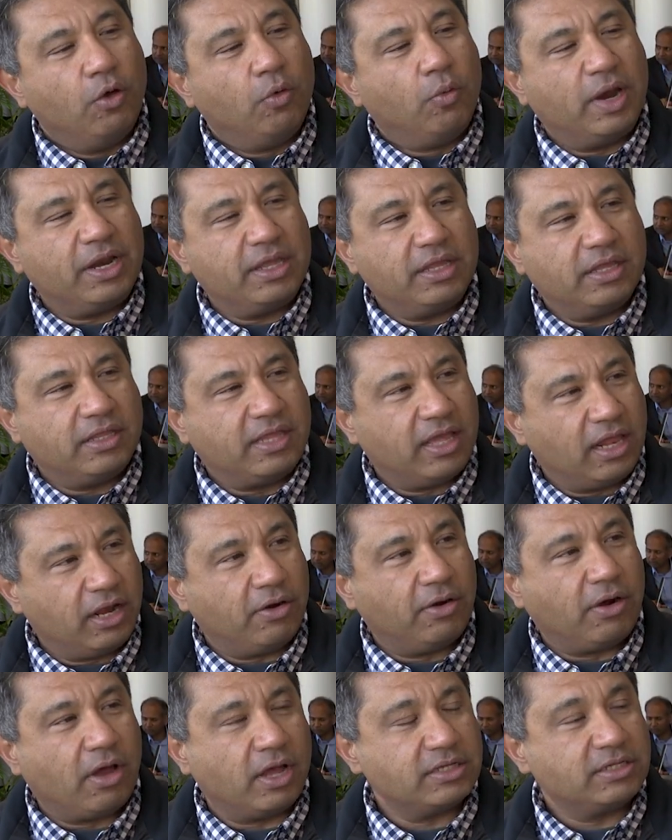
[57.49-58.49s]
Why don't you
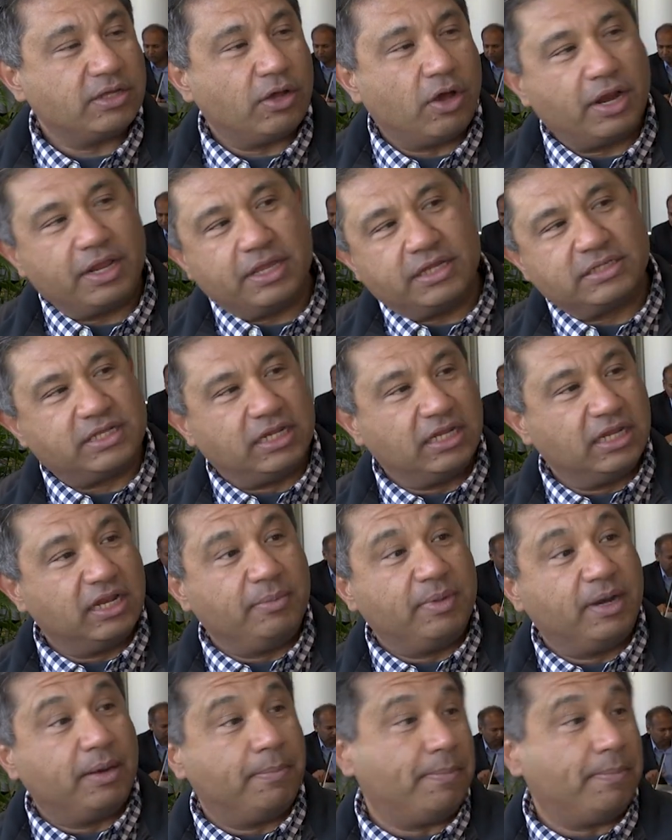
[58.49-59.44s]
tell our audience a little bit